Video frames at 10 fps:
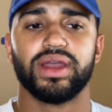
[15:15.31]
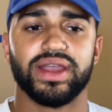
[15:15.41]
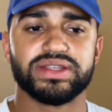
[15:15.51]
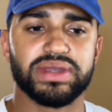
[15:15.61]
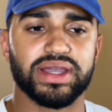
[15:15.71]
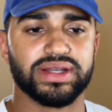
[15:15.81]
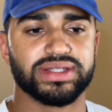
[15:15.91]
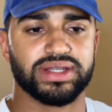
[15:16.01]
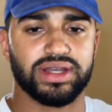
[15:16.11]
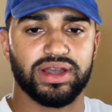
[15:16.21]
is
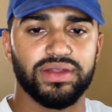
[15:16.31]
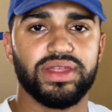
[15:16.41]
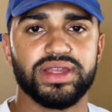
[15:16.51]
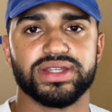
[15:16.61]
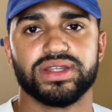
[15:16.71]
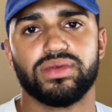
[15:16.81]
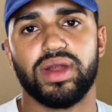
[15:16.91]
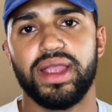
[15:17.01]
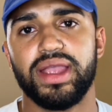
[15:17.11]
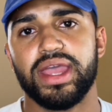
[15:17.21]
because of this,
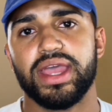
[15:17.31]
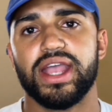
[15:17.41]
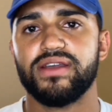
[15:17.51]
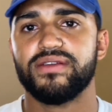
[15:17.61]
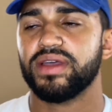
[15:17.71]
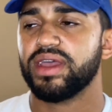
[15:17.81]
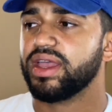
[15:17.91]
right? If